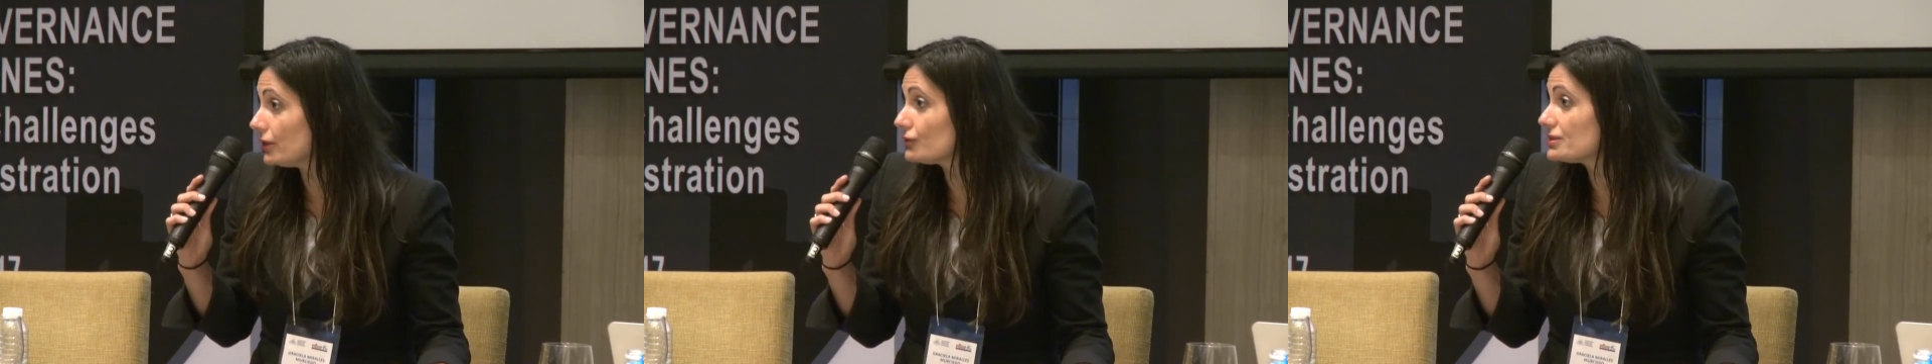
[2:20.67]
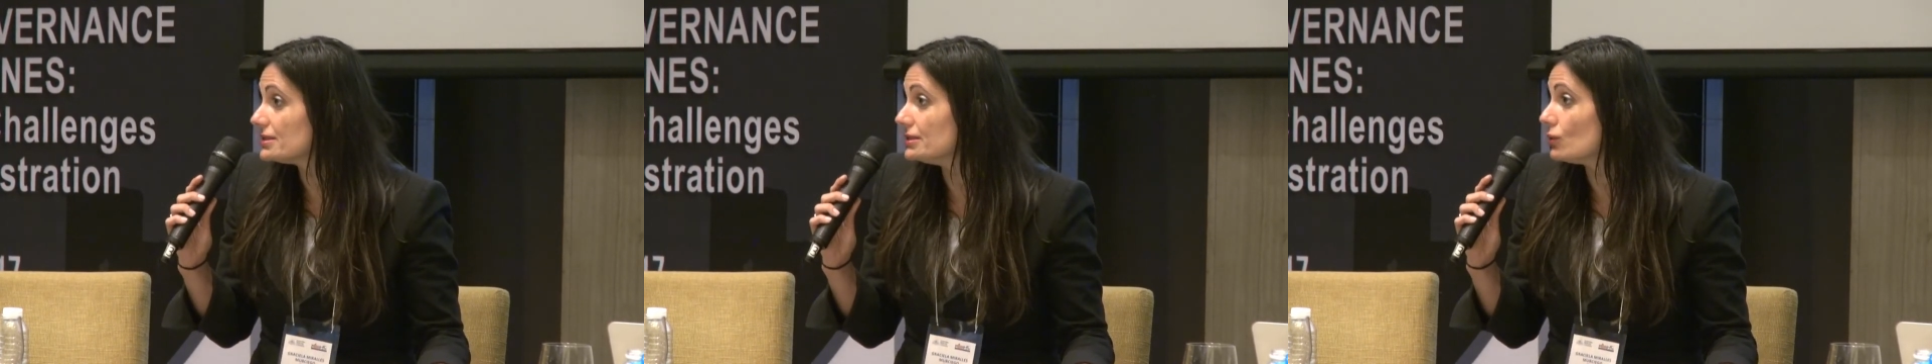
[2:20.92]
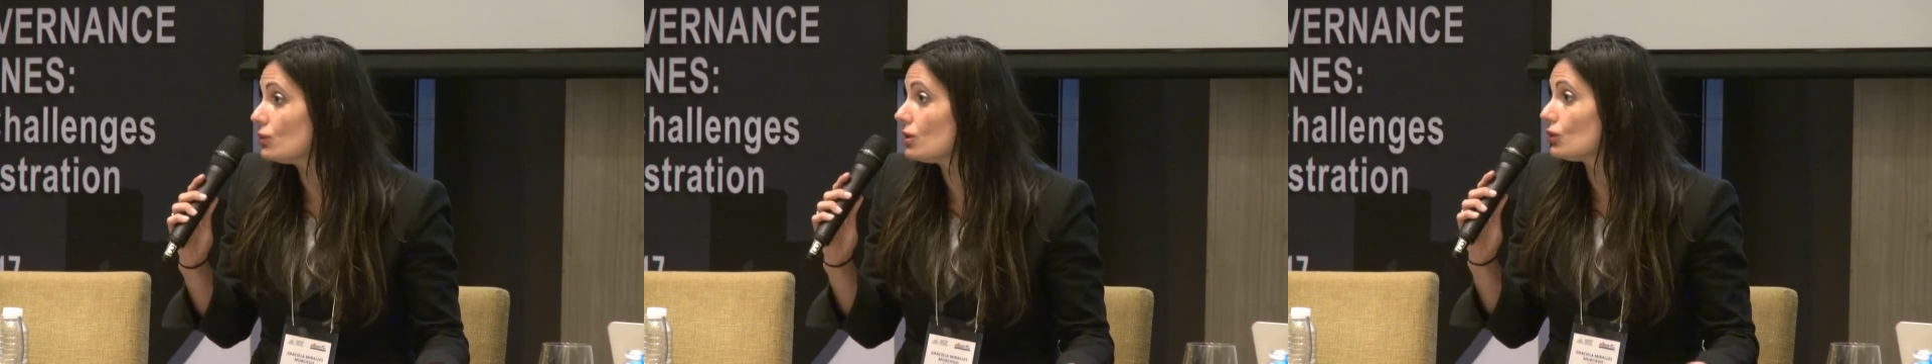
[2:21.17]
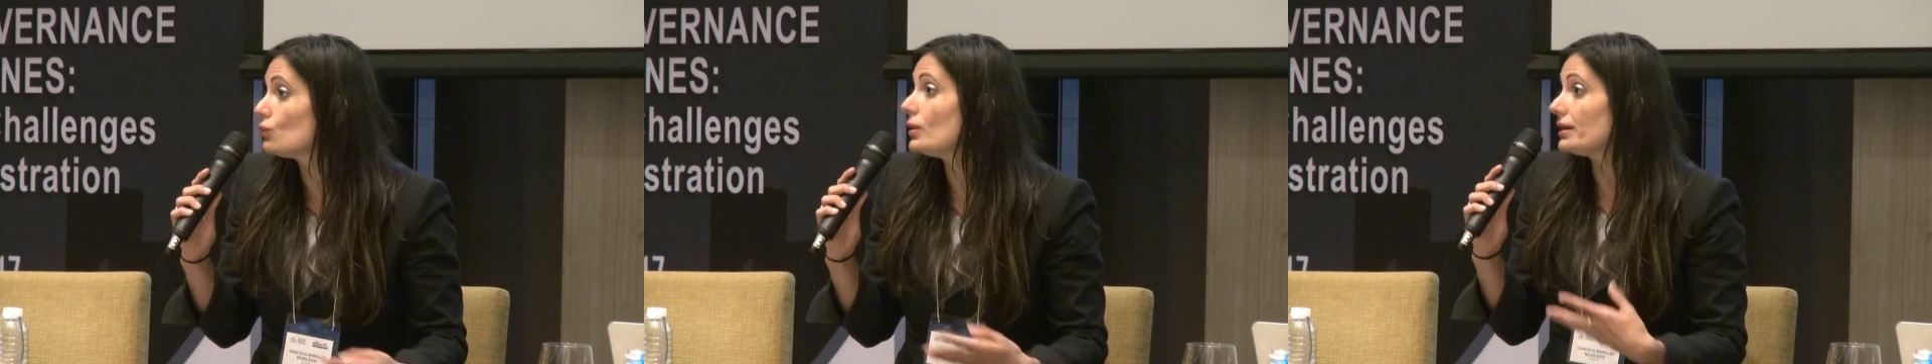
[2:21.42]
countries in the
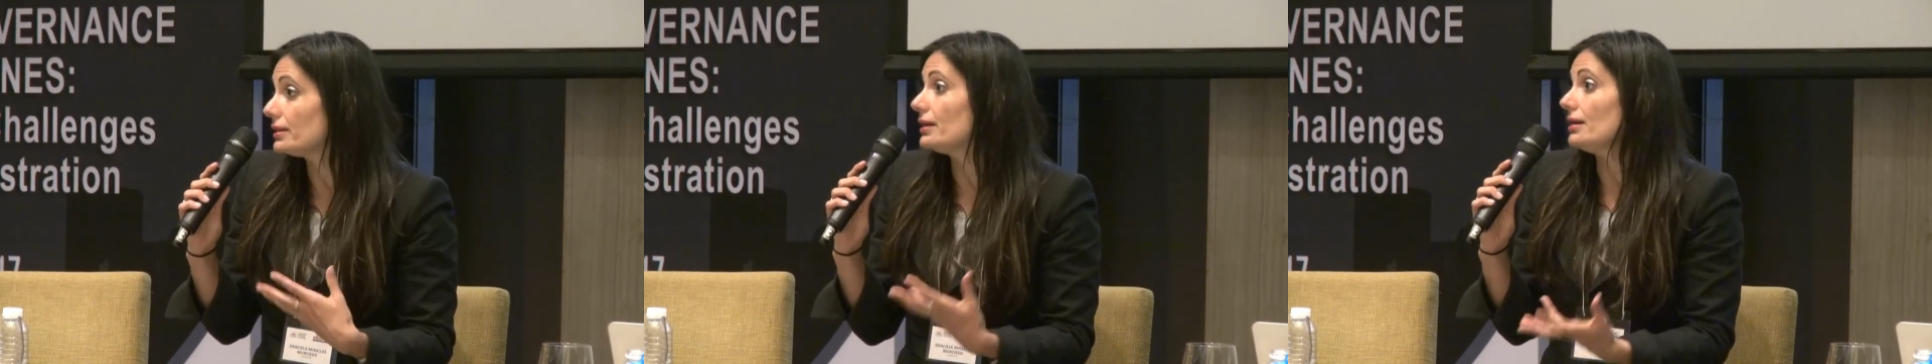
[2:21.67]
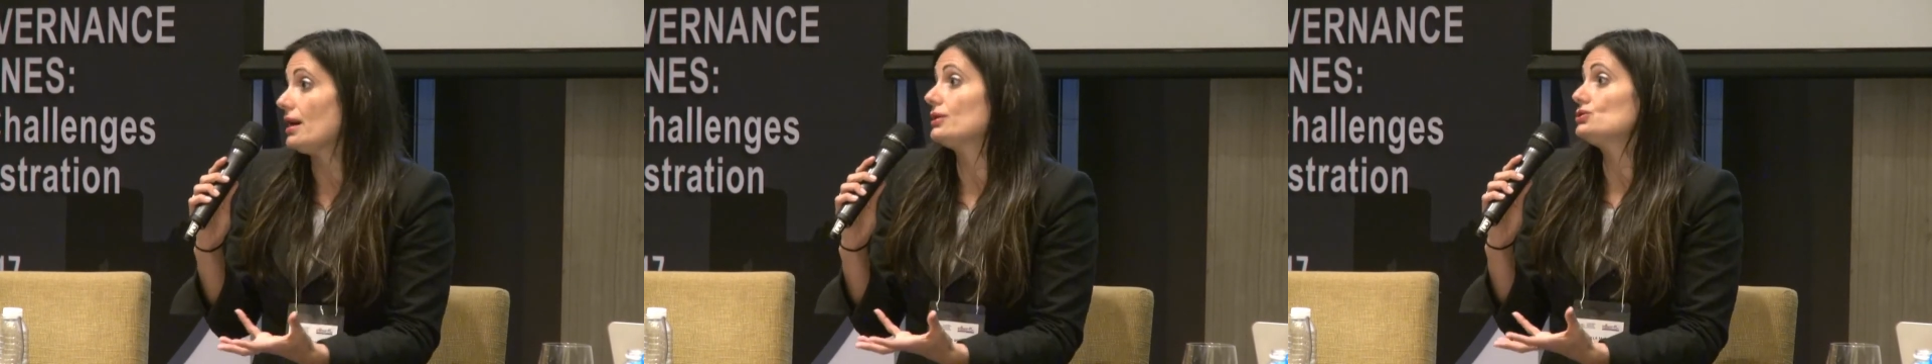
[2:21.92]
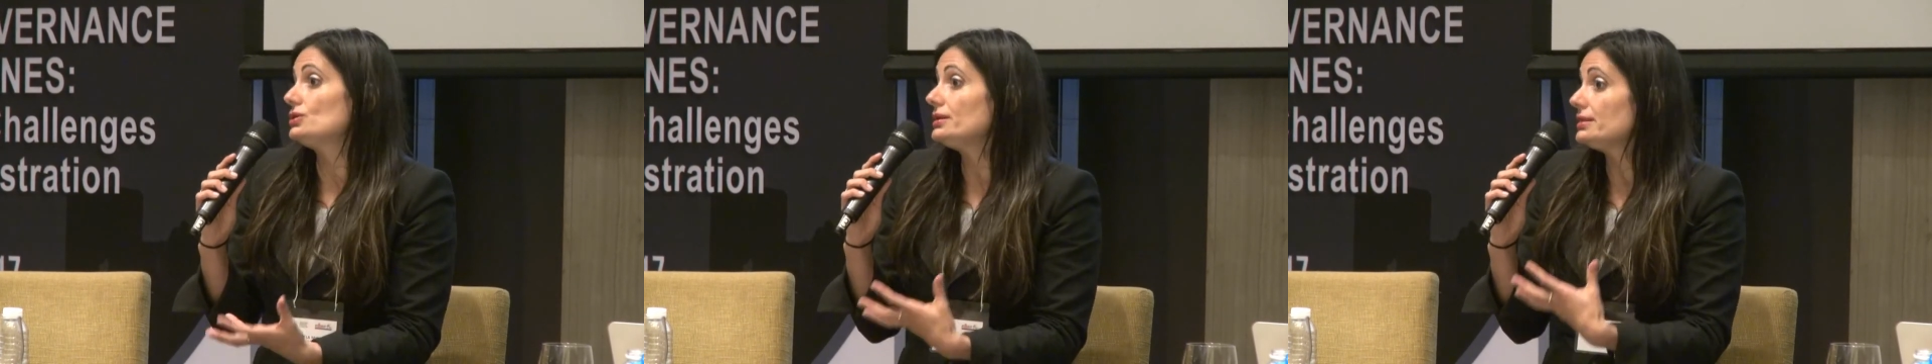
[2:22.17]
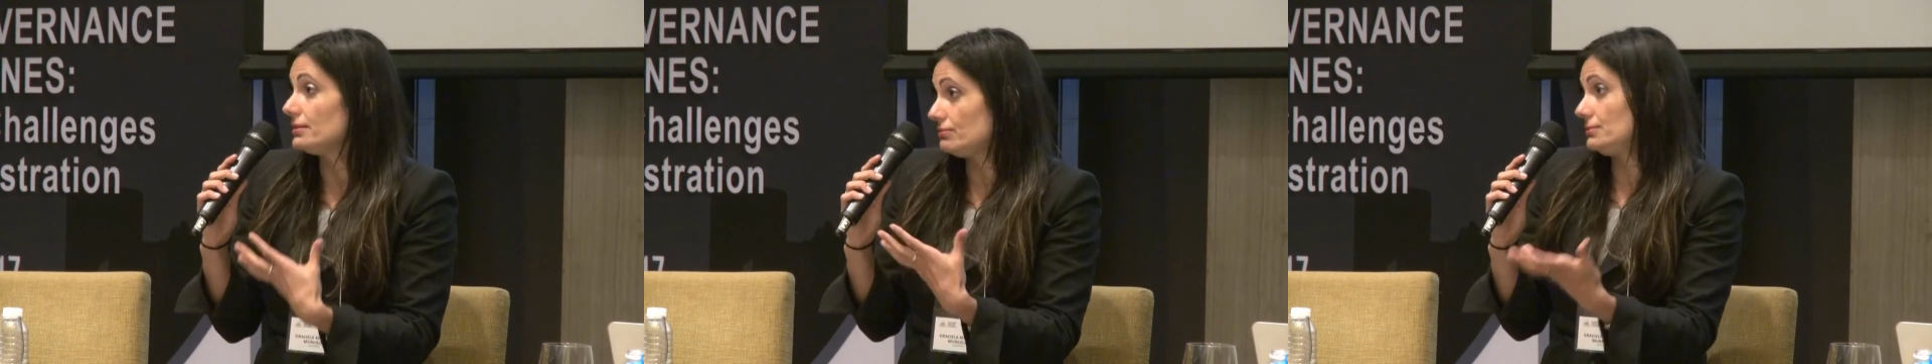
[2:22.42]
world where they actually,
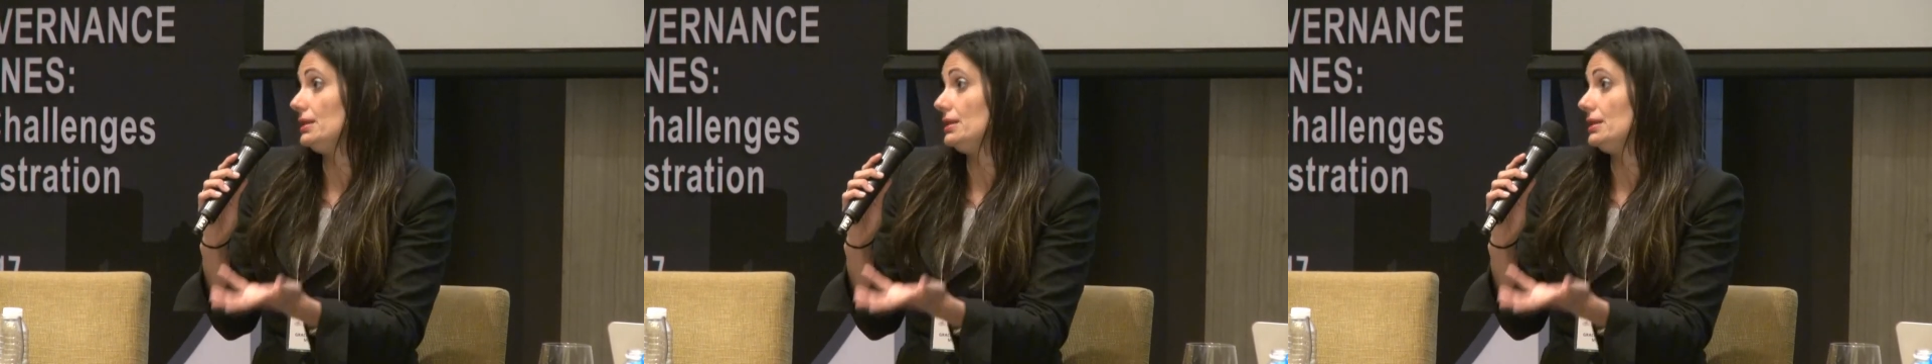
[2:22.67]
the,